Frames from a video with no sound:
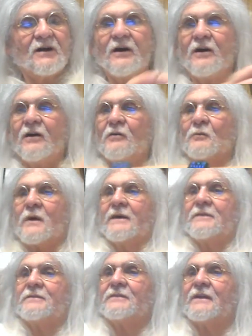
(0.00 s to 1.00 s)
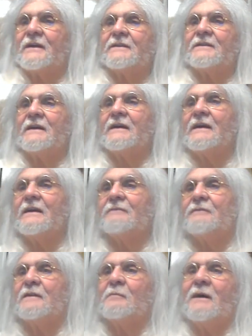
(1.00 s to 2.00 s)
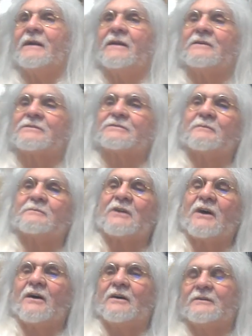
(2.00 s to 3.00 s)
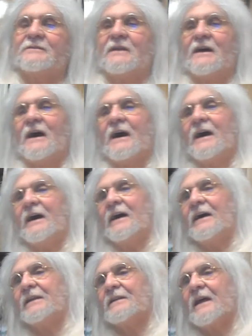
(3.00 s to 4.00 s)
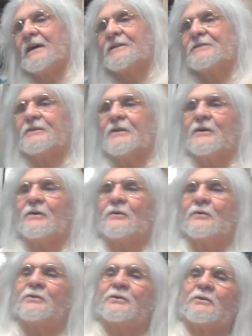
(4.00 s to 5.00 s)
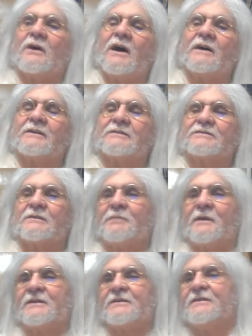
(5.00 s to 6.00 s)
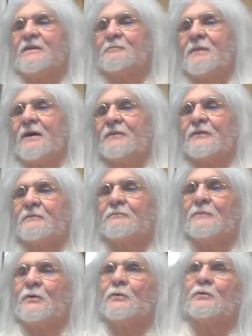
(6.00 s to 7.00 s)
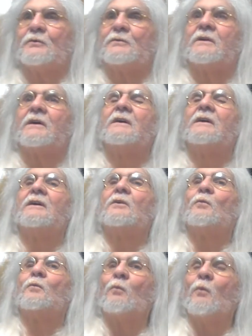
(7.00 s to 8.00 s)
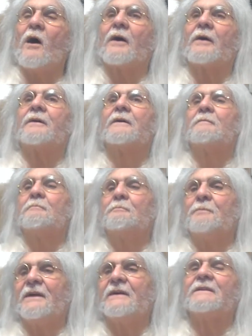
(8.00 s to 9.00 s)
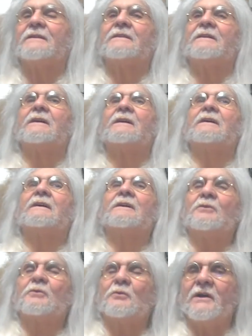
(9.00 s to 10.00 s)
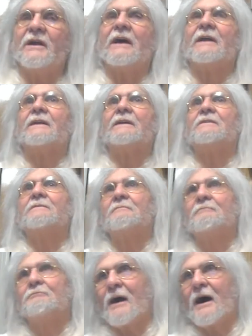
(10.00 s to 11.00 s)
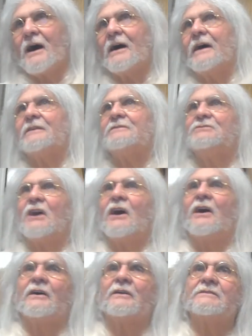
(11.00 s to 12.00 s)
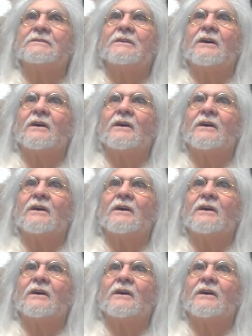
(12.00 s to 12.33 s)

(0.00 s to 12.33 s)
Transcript: All right, then. If anybody else comes on, I'd like to know your honest opinion about the moon walk pin created by John